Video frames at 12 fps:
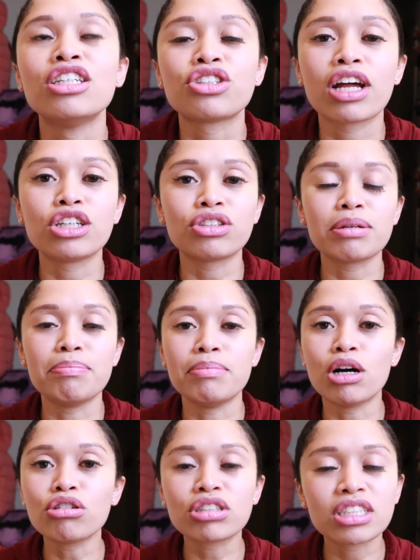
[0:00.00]
try to drink
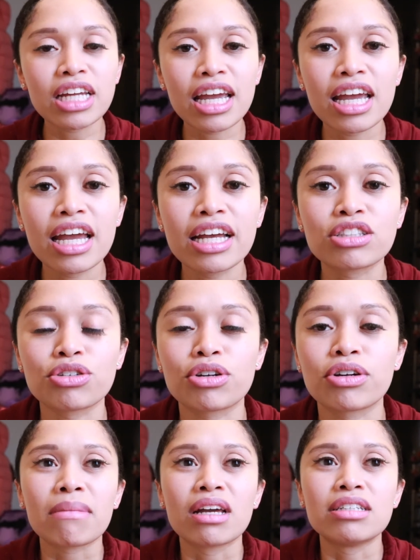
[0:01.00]
milkshakes
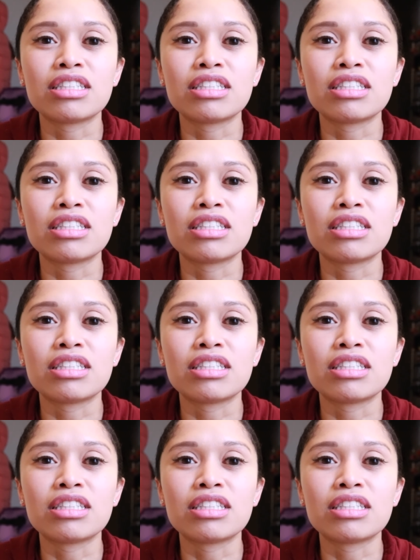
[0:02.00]
or